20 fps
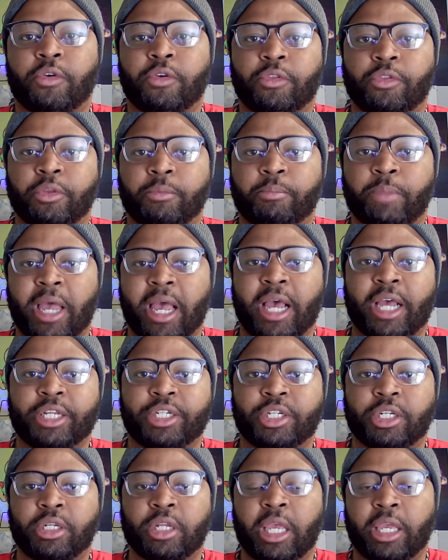the
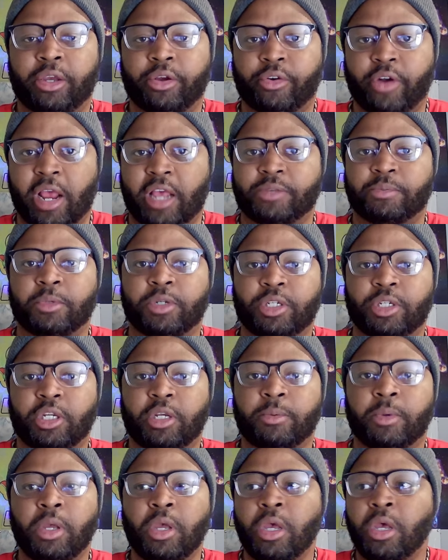passion and craftsmanship